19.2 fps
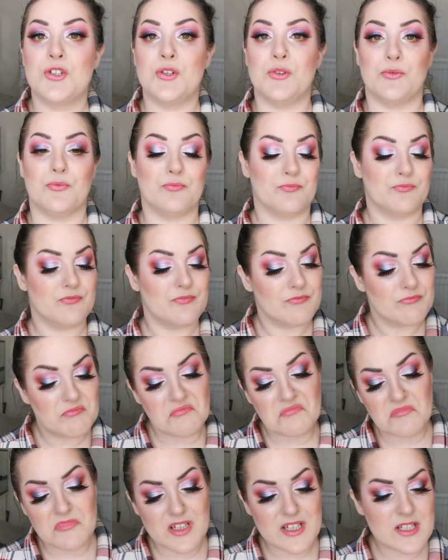two.
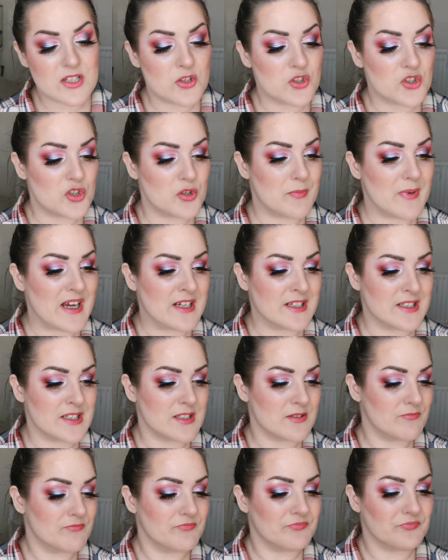That's not too
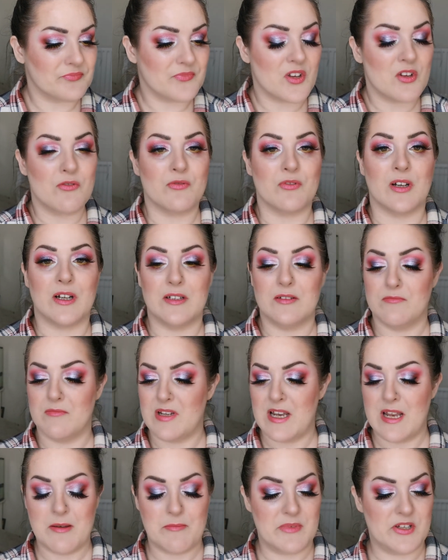bad. Right,
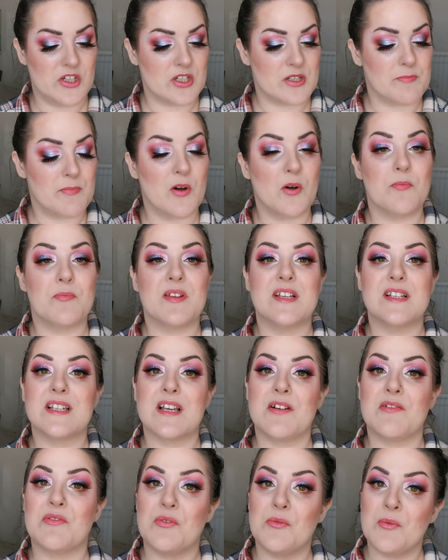let me just pop these
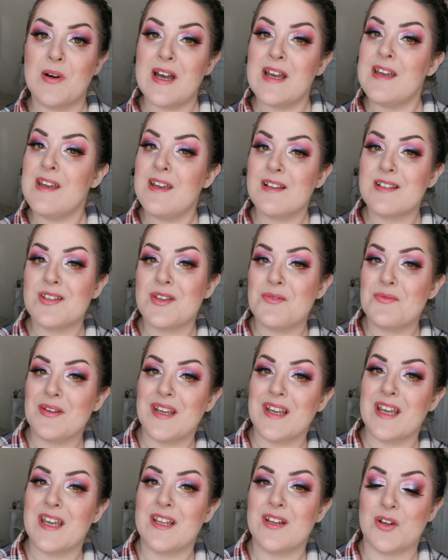out of the way so we
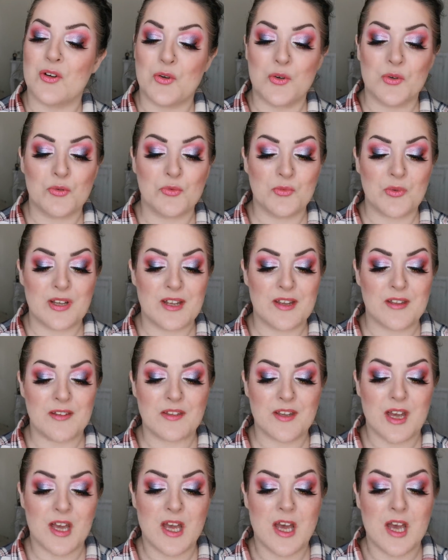can get on
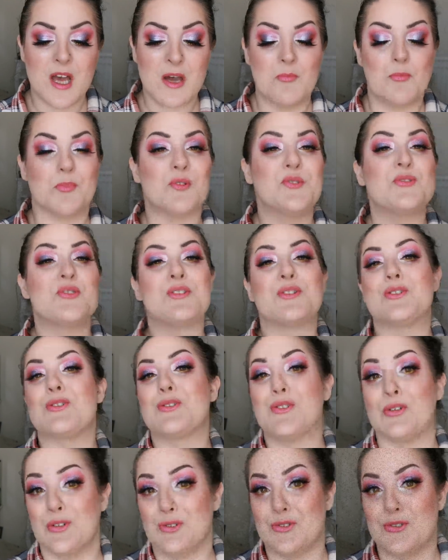with bronzers
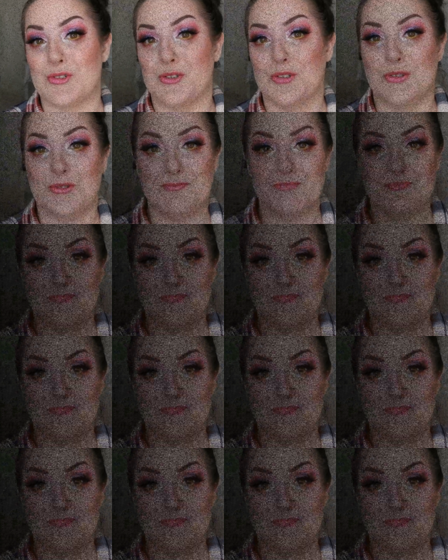and contour.